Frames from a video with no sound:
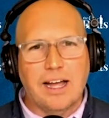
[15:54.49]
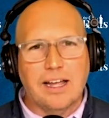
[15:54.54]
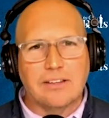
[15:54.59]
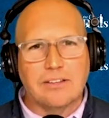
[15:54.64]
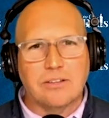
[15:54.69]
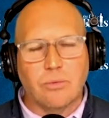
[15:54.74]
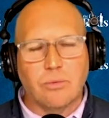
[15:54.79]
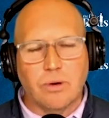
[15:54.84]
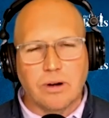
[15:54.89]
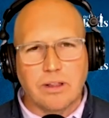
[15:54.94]
And
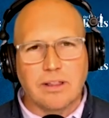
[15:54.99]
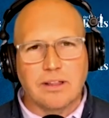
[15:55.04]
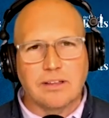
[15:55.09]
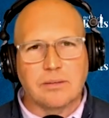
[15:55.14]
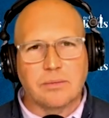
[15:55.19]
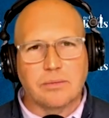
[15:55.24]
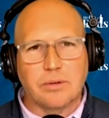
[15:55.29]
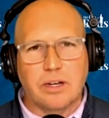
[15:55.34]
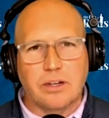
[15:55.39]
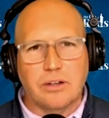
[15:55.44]
so one of the things
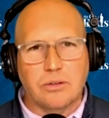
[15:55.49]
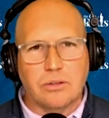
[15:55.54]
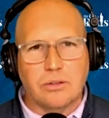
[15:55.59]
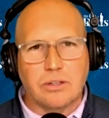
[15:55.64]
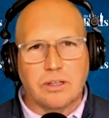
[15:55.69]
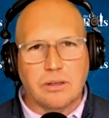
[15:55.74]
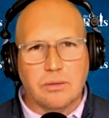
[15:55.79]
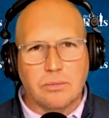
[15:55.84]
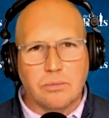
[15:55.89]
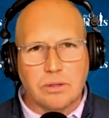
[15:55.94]
I'm trying to do
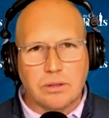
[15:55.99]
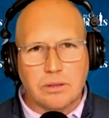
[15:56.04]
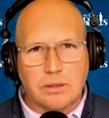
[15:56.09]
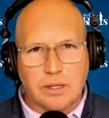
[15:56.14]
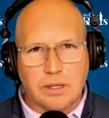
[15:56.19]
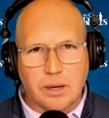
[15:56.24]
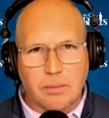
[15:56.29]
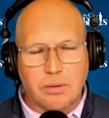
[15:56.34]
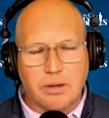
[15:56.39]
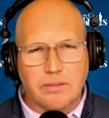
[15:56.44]
with the
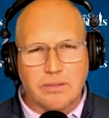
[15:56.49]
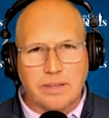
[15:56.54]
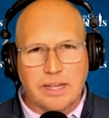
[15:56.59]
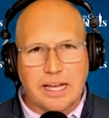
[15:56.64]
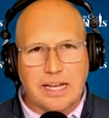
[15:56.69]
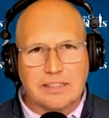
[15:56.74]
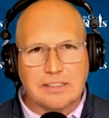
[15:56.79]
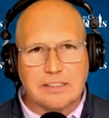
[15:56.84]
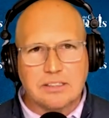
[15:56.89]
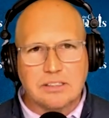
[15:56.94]
company of
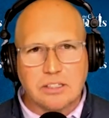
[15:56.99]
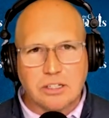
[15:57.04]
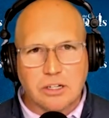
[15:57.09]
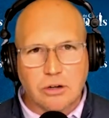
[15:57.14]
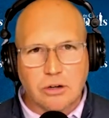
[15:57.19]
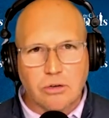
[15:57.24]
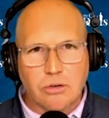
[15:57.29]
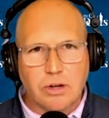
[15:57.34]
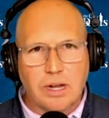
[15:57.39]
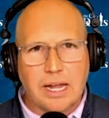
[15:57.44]
dads is to
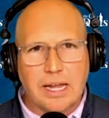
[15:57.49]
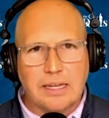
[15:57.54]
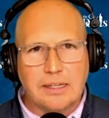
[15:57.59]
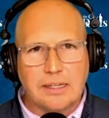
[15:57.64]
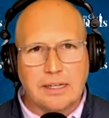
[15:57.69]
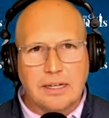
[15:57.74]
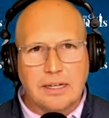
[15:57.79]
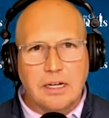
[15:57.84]
create